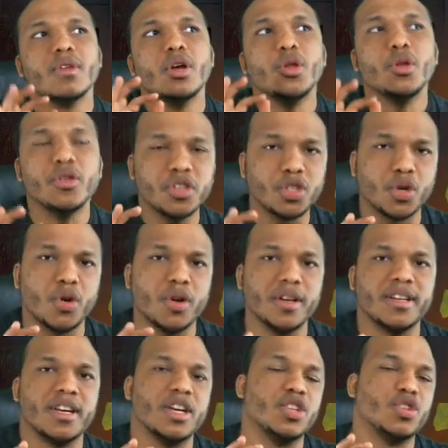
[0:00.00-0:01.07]
Nurse's
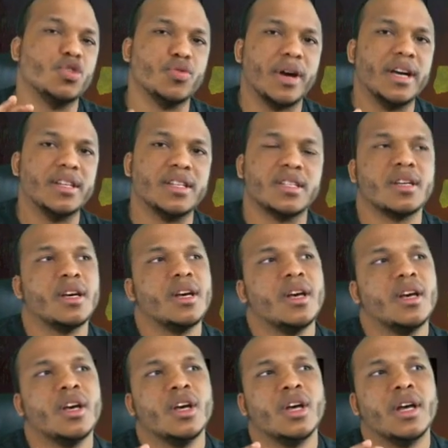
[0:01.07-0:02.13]
Calling is great.
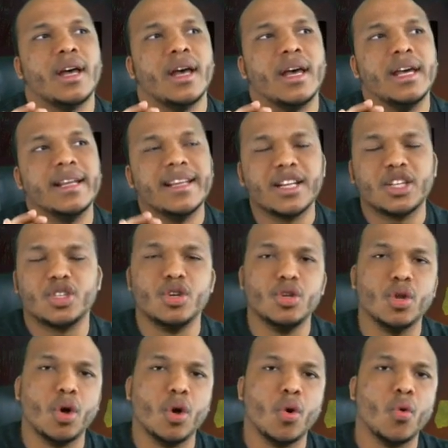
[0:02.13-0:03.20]
It lets you
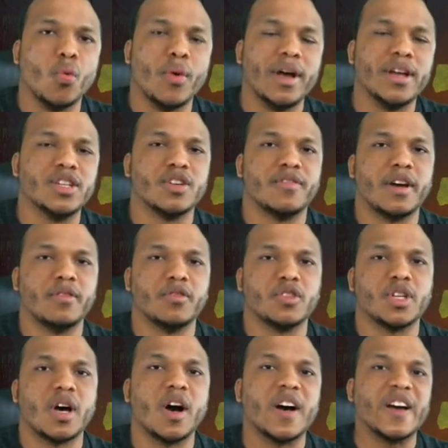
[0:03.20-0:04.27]
know when
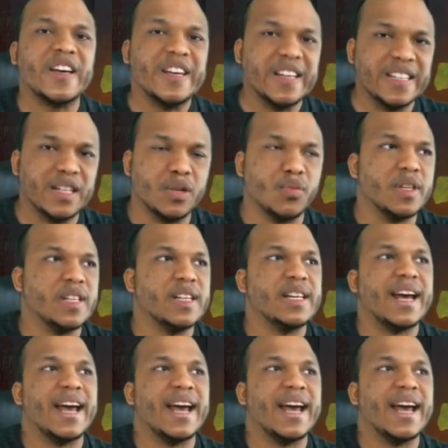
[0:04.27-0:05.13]
survivors are healing within